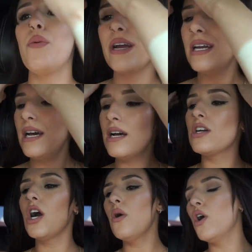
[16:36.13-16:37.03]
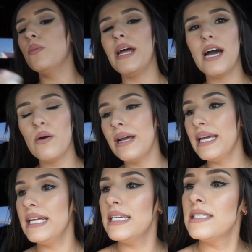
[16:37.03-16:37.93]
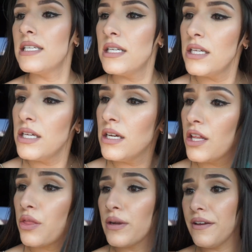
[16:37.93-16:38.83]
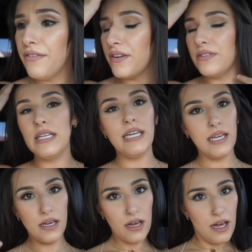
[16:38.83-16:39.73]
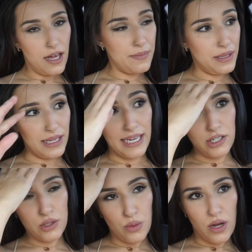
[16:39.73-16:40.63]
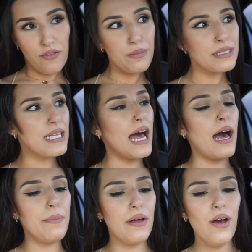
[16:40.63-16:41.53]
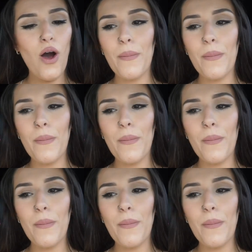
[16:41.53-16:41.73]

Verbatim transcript: we're gonna go home now. It is 3:50. Landon just woke up from his nap. Oh,